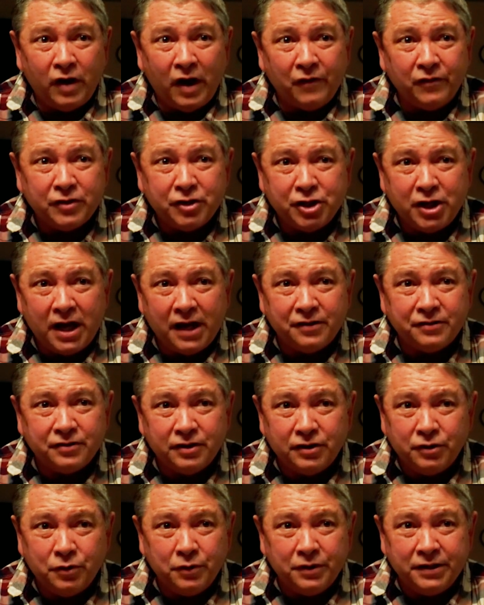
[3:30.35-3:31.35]
you have a chance
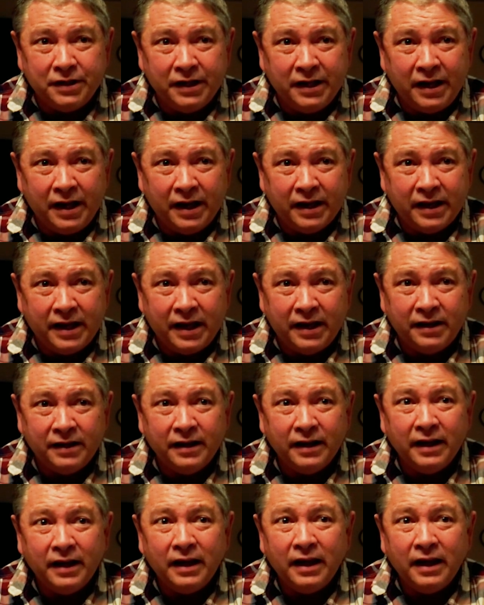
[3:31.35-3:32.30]
to do a DNA kit,